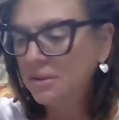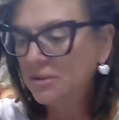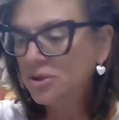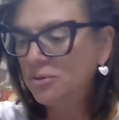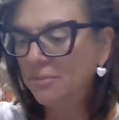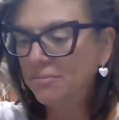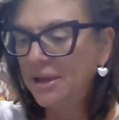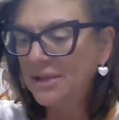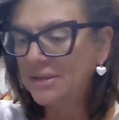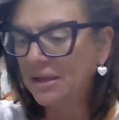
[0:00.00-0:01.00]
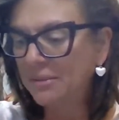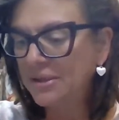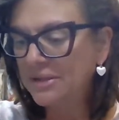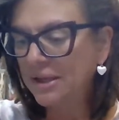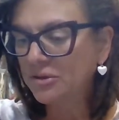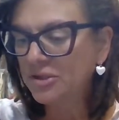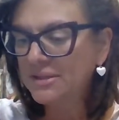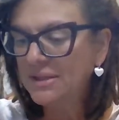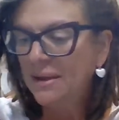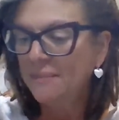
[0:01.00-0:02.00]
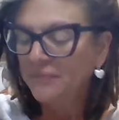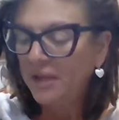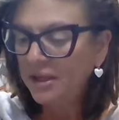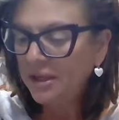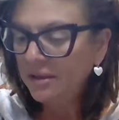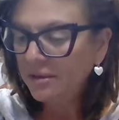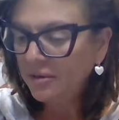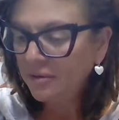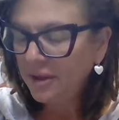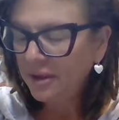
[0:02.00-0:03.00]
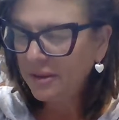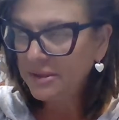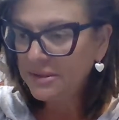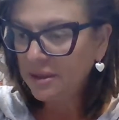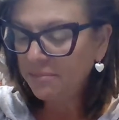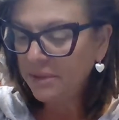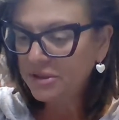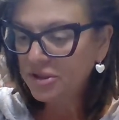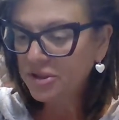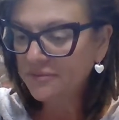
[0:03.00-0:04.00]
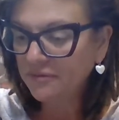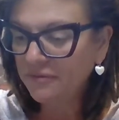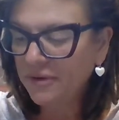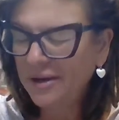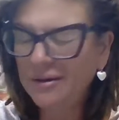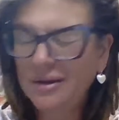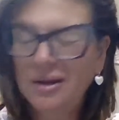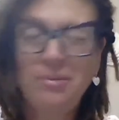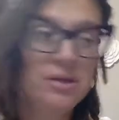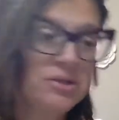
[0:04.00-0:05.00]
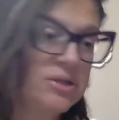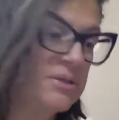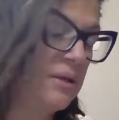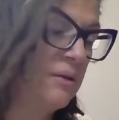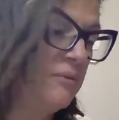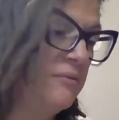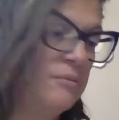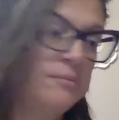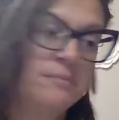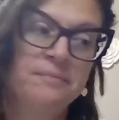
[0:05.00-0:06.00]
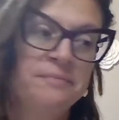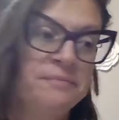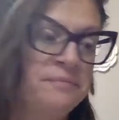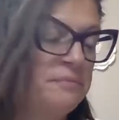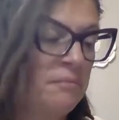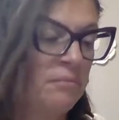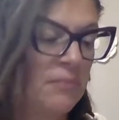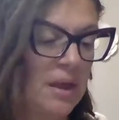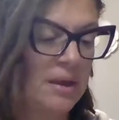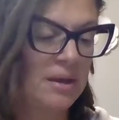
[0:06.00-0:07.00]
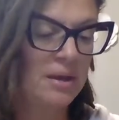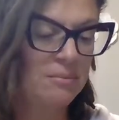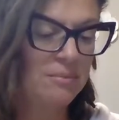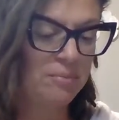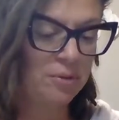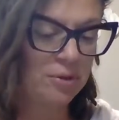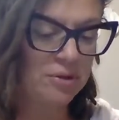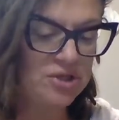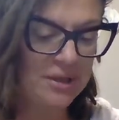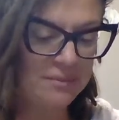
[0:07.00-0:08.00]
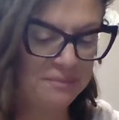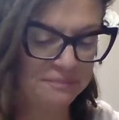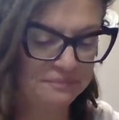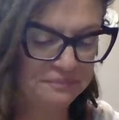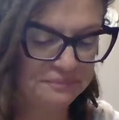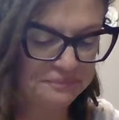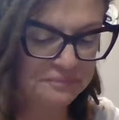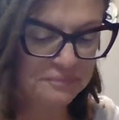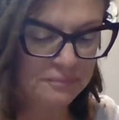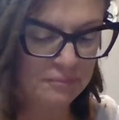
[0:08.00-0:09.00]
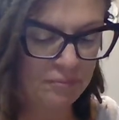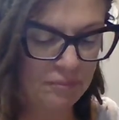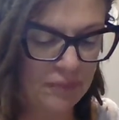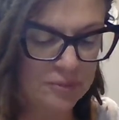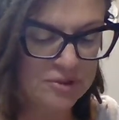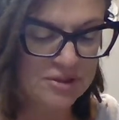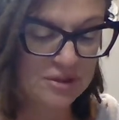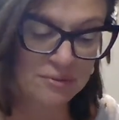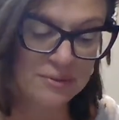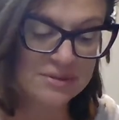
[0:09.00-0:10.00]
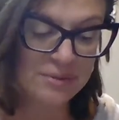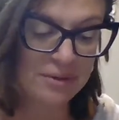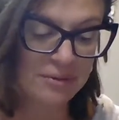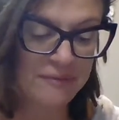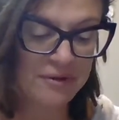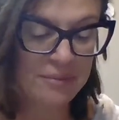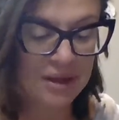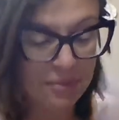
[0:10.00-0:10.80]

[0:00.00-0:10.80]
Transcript: 2 amazing energies. And he, the sub messages for Freyr, and I apologize, I am purging, which is another reason why I don't have any makeup